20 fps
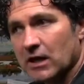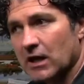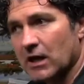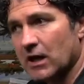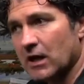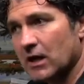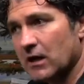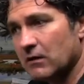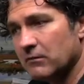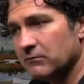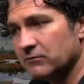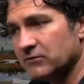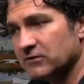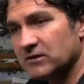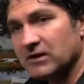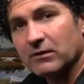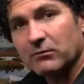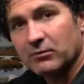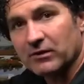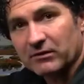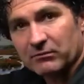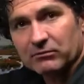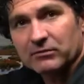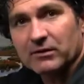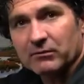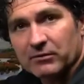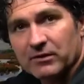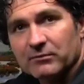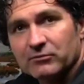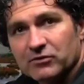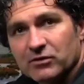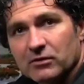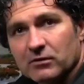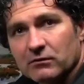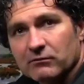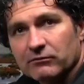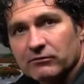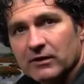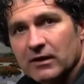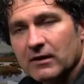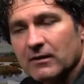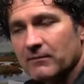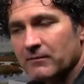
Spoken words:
that we observe.